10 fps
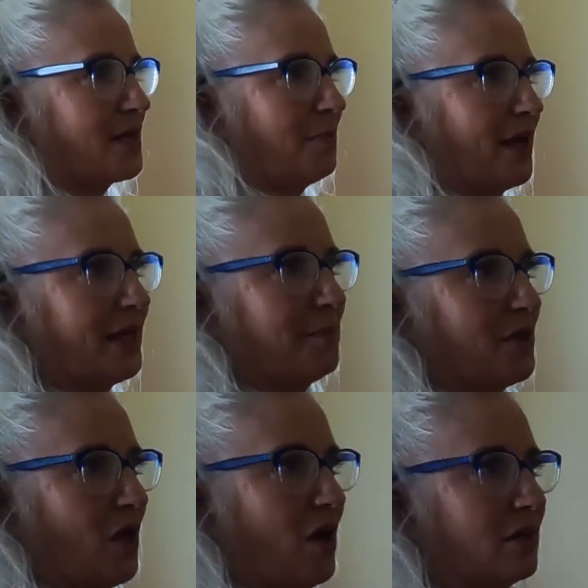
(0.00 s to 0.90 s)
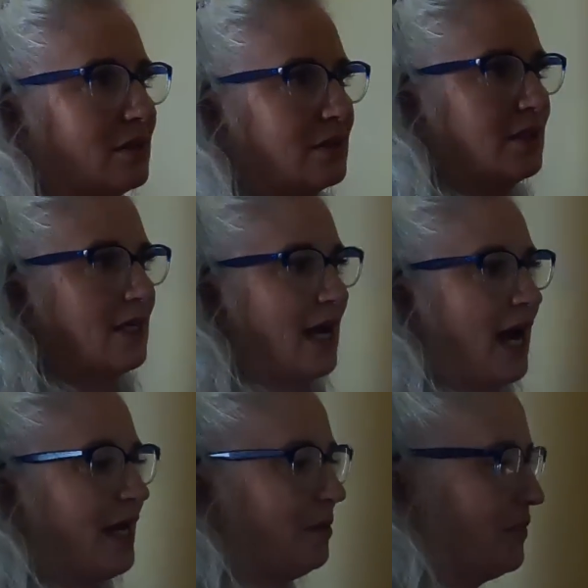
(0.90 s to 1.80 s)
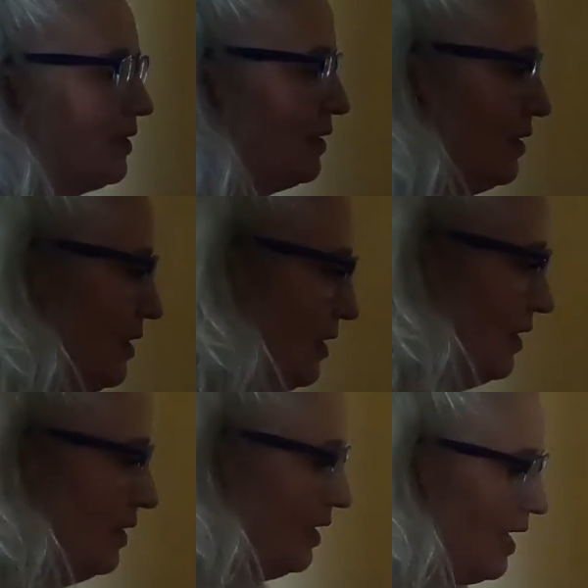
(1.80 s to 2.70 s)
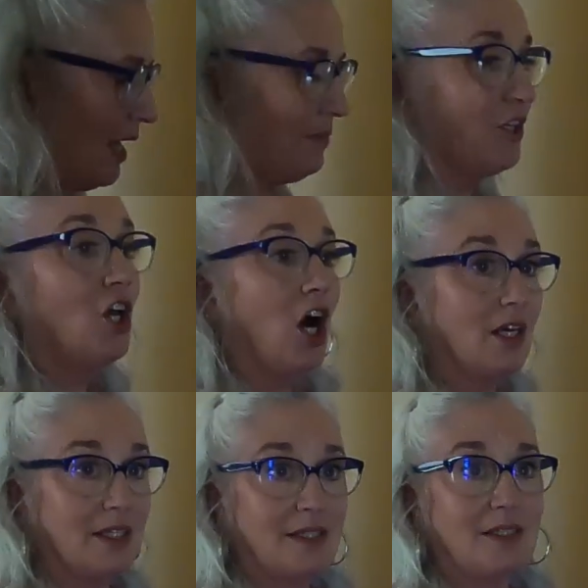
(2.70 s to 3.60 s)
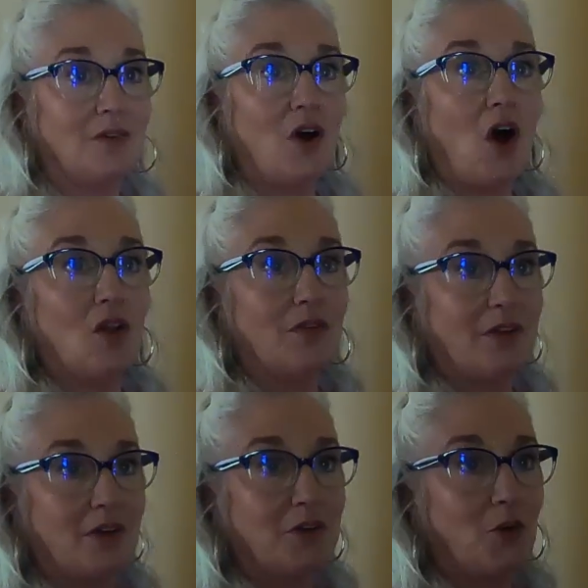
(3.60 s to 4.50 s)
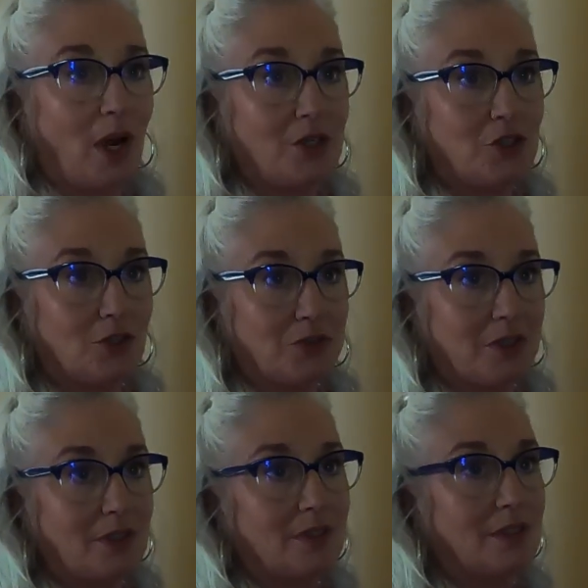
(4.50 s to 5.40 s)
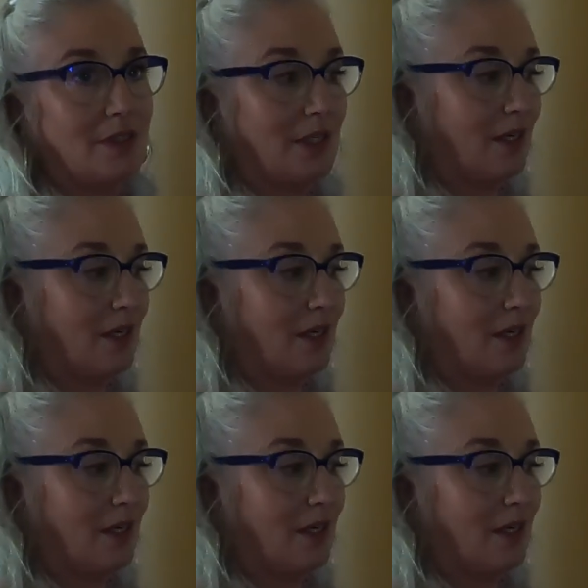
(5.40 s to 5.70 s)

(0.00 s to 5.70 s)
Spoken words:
the time I came along. I am the youngest of all the grandchildren,